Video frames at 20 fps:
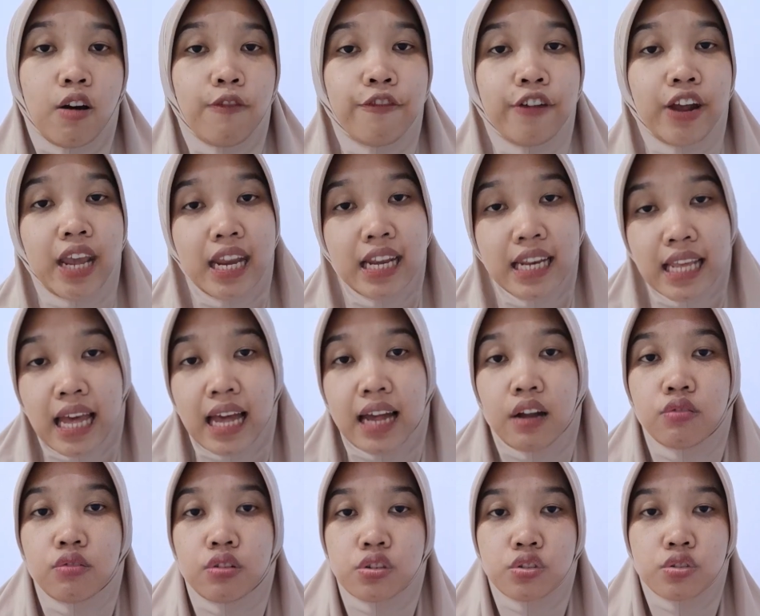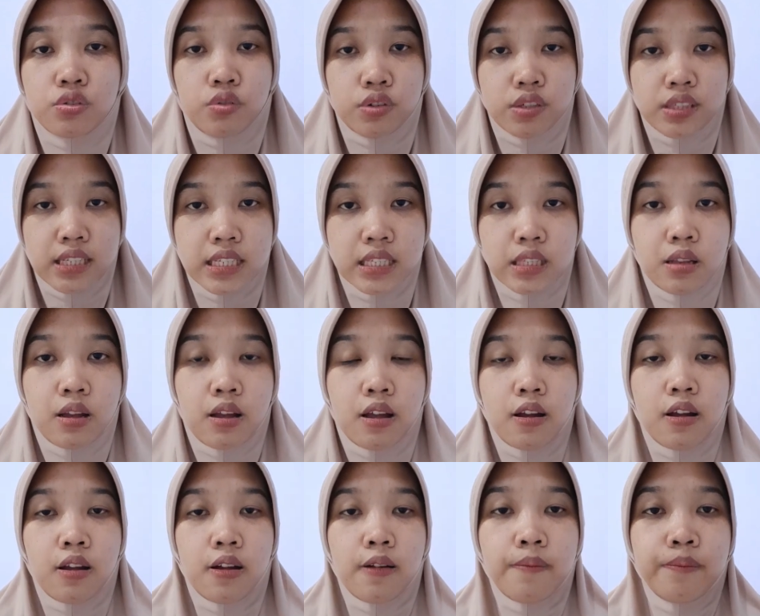any other sources
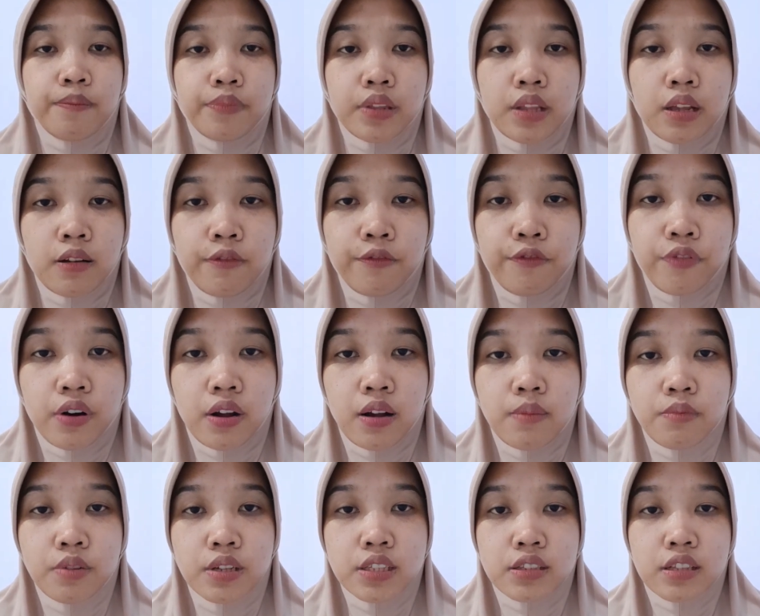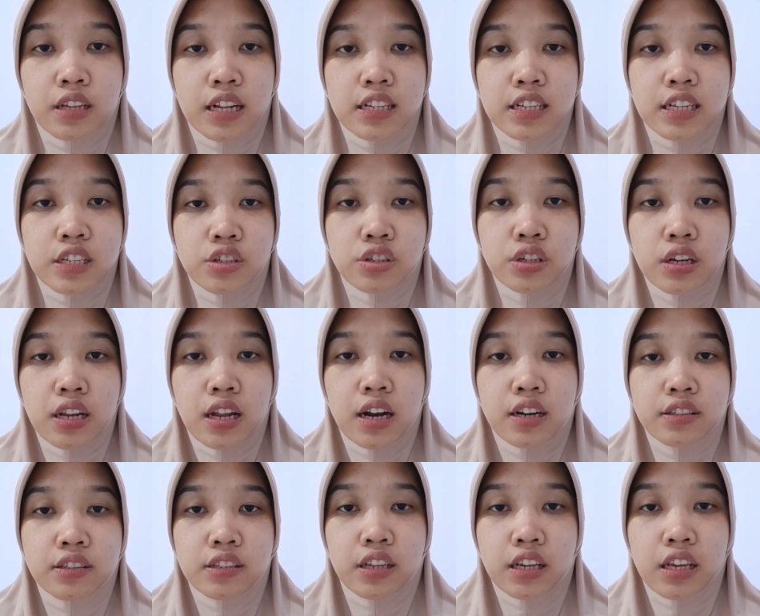from which translation are
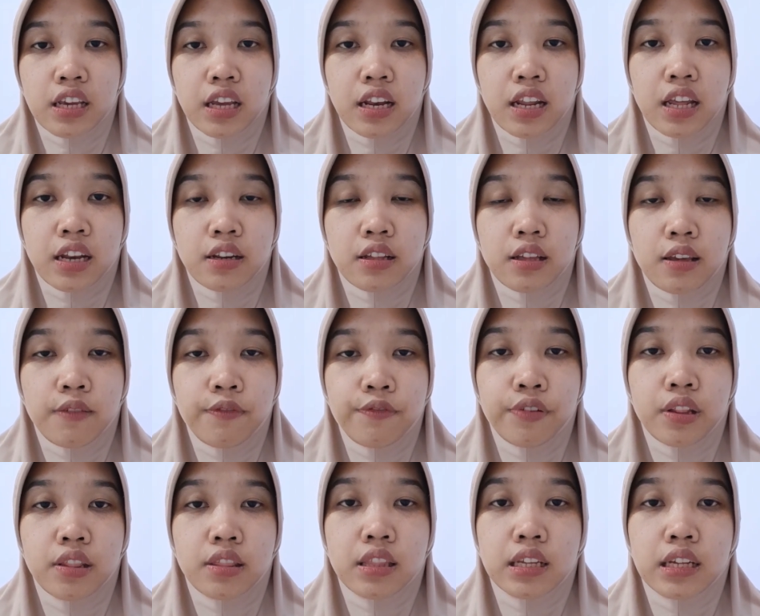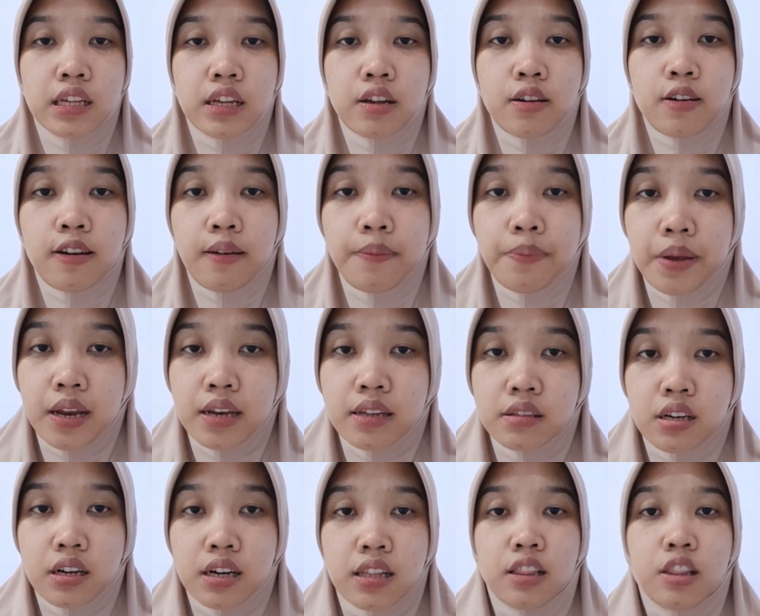taken and given the copy
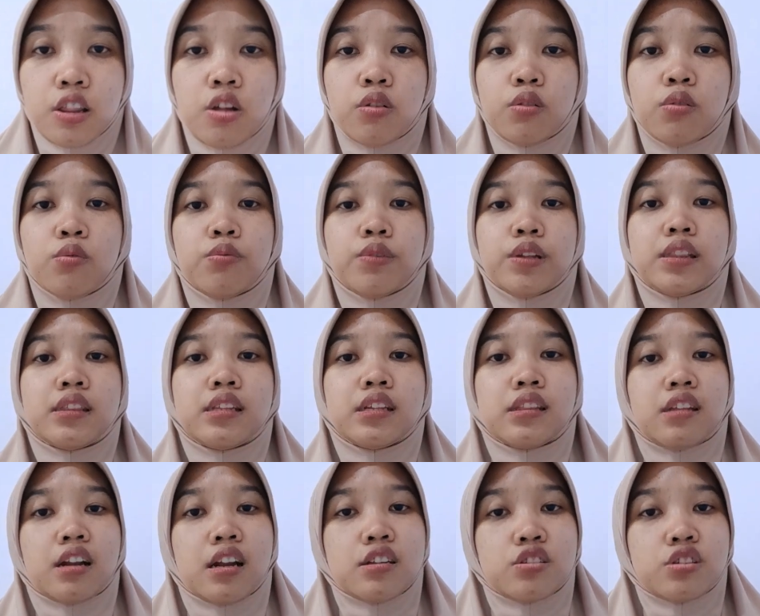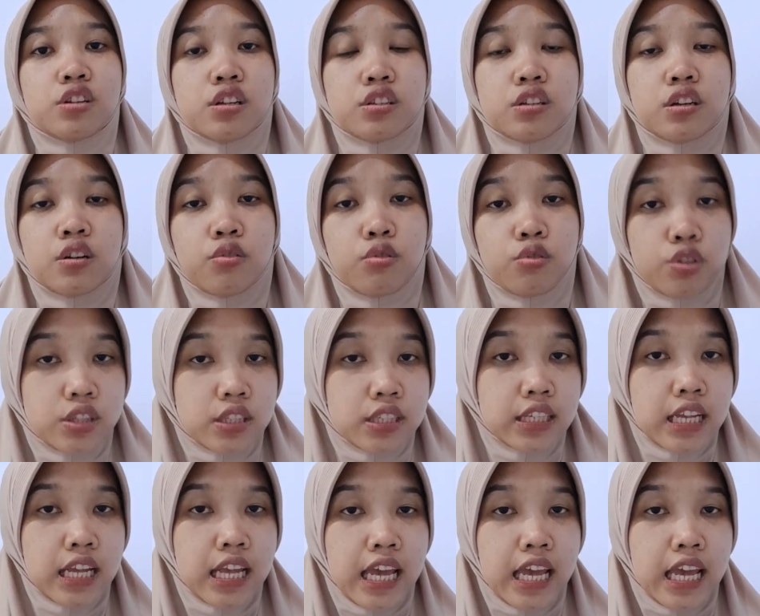editor along with the translation notes.